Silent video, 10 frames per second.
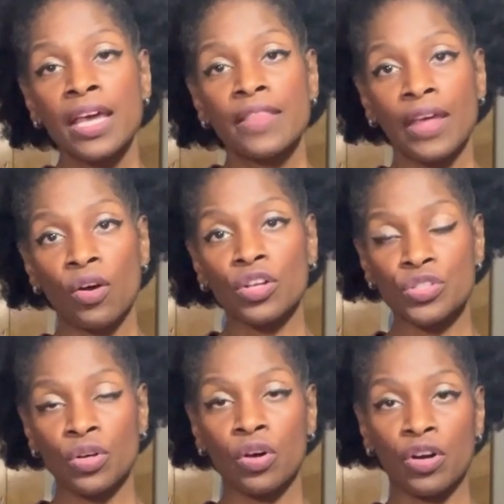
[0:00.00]
they
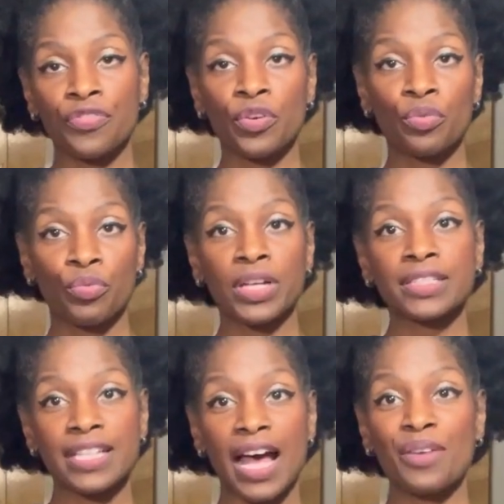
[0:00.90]
also offer real
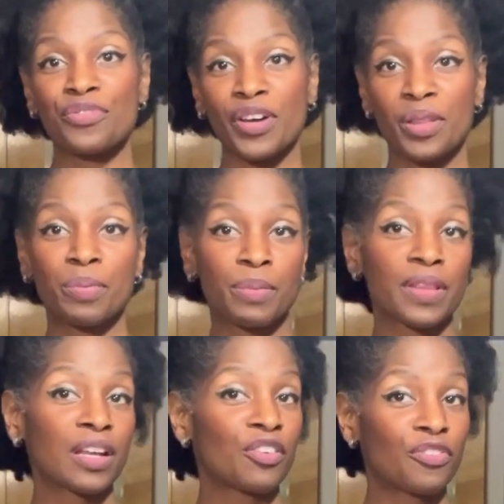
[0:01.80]
time for other people
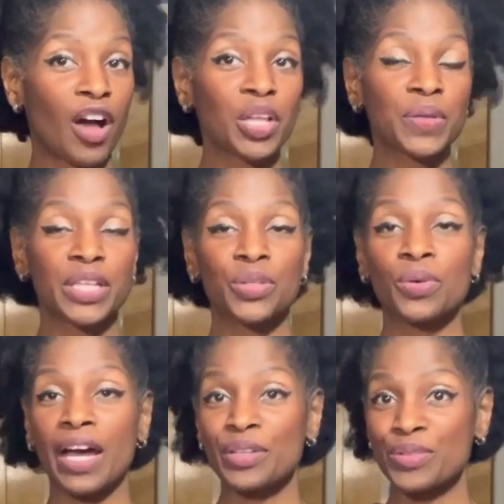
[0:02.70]
that are following you.
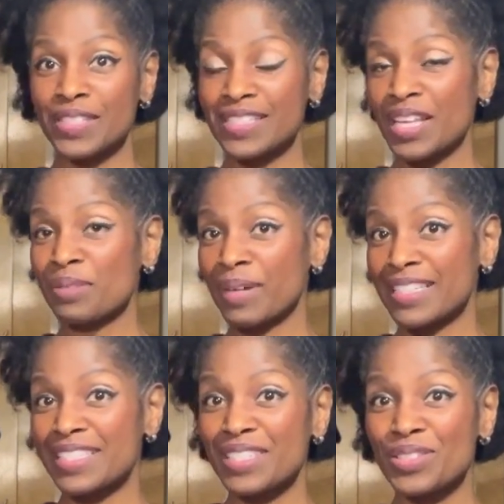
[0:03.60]
I used to tell my
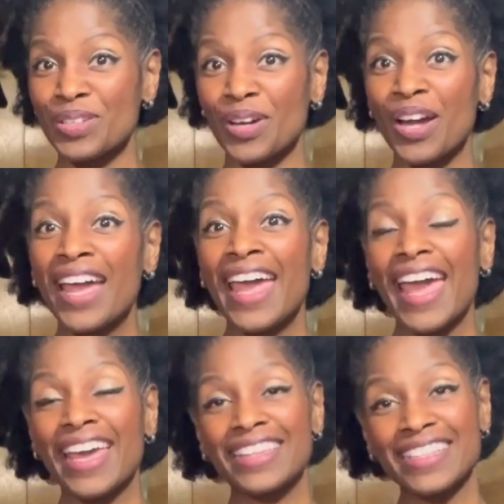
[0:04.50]
sister
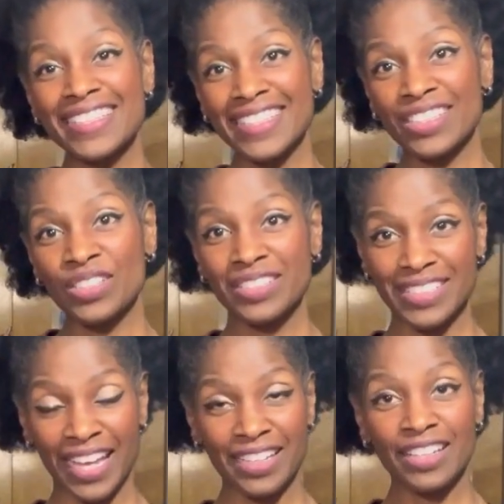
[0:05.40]
hey, listen,
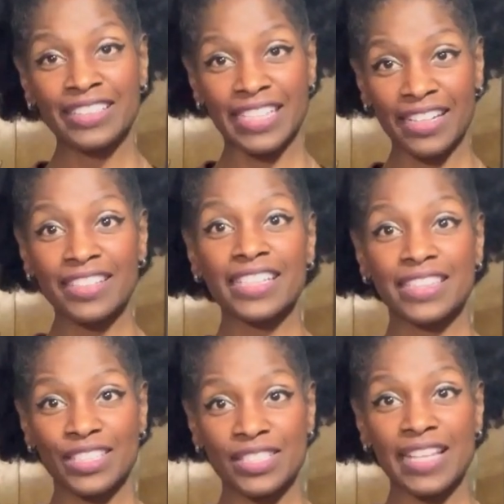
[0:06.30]
take, take a look at
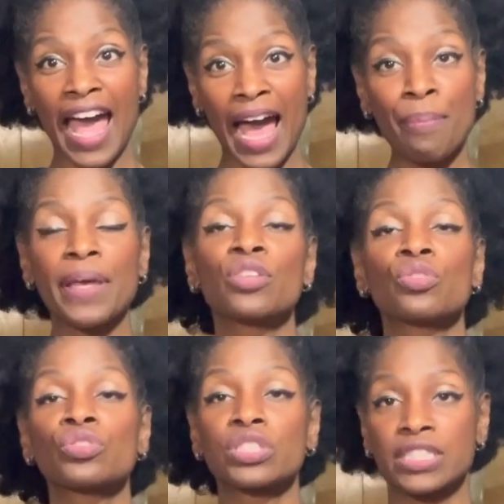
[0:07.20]
this app and
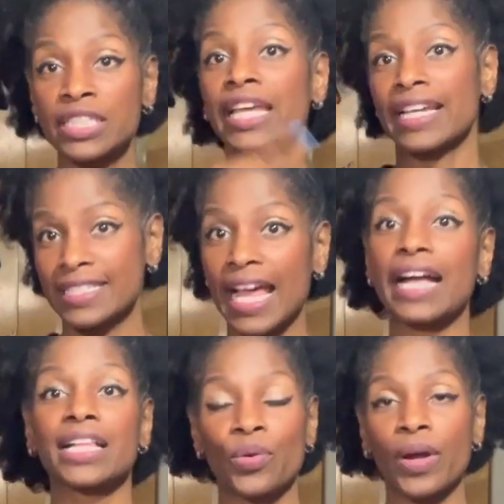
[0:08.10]
you'll see
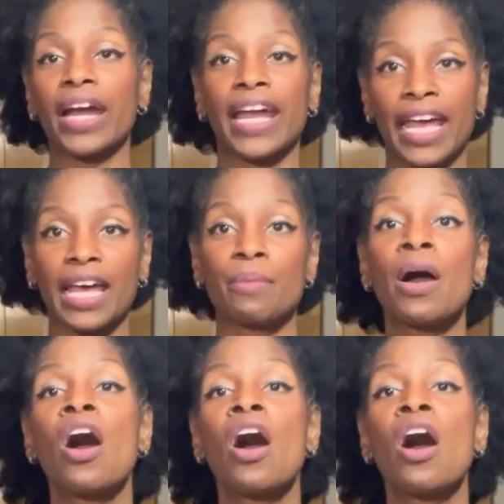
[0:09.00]
exactly where I am